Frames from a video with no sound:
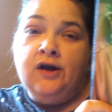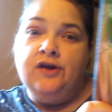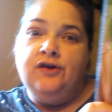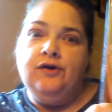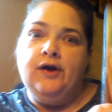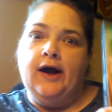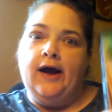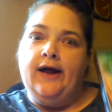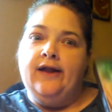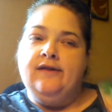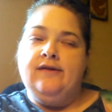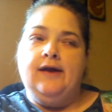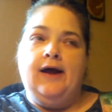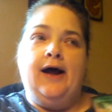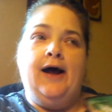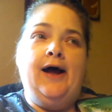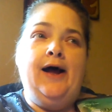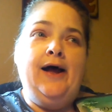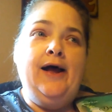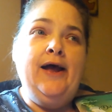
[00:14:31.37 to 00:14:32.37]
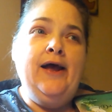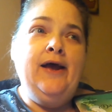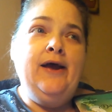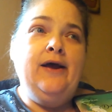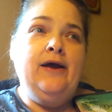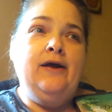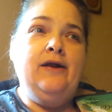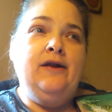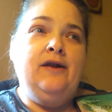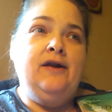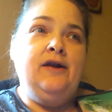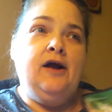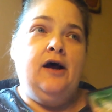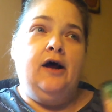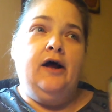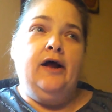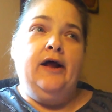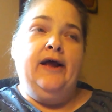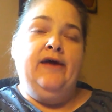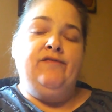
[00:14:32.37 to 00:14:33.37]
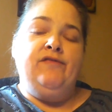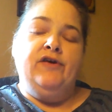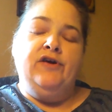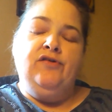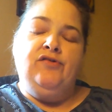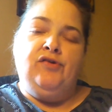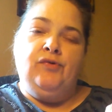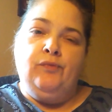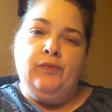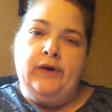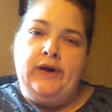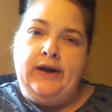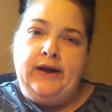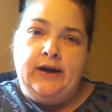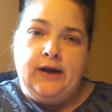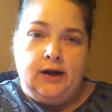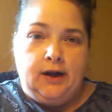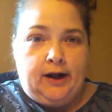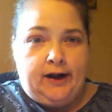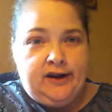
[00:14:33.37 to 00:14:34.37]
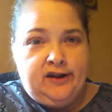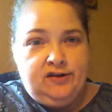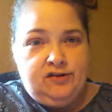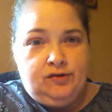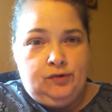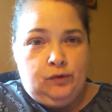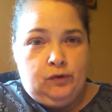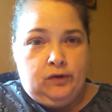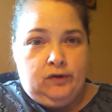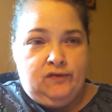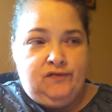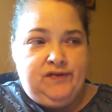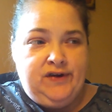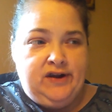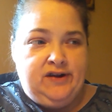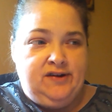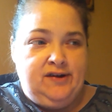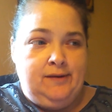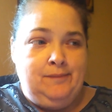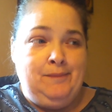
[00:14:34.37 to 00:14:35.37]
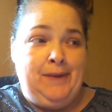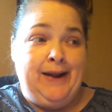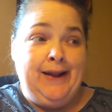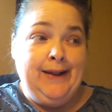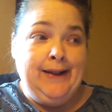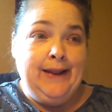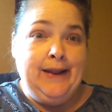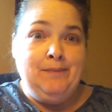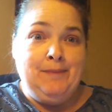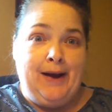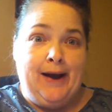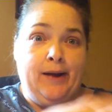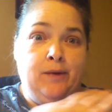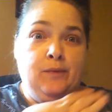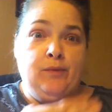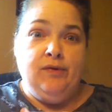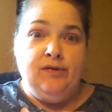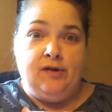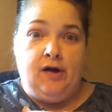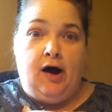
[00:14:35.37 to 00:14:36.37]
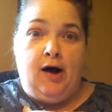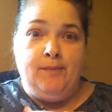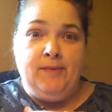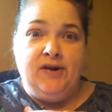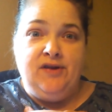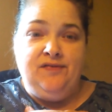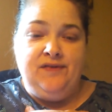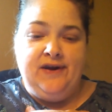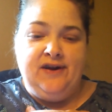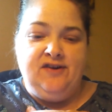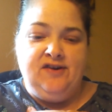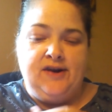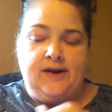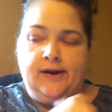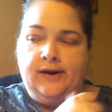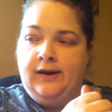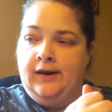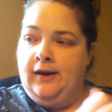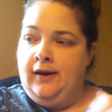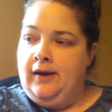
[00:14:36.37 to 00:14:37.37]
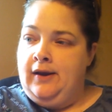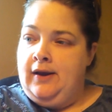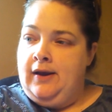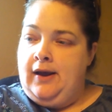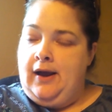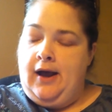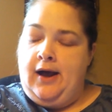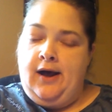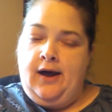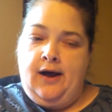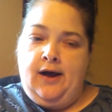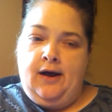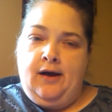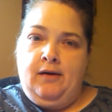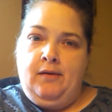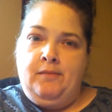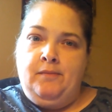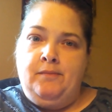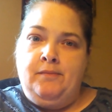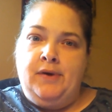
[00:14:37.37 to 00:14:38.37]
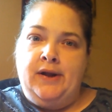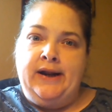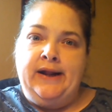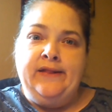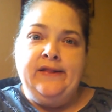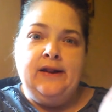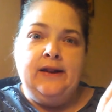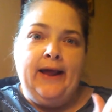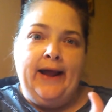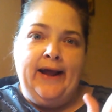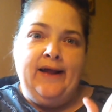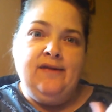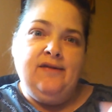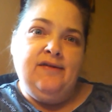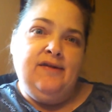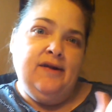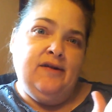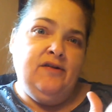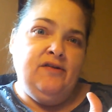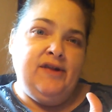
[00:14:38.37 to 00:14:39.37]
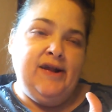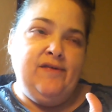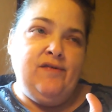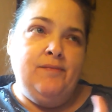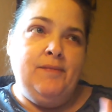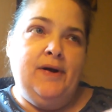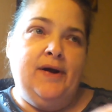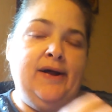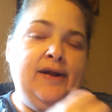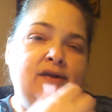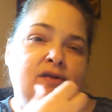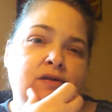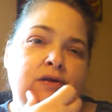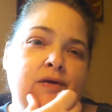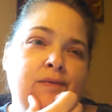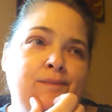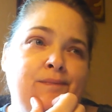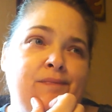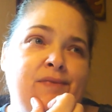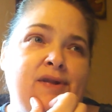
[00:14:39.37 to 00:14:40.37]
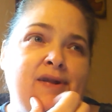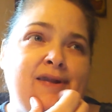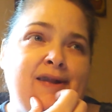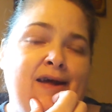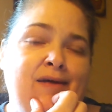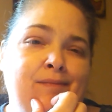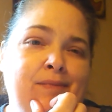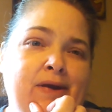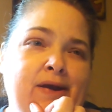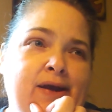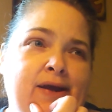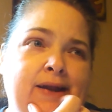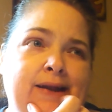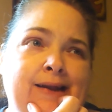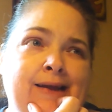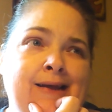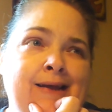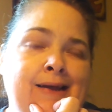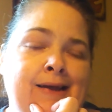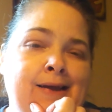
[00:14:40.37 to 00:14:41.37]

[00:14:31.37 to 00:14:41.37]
You guys, I did not ever used to read a lot of historical fiction. Mainly mine was Amish fiction. But in the last 6 or 7 months, since I've been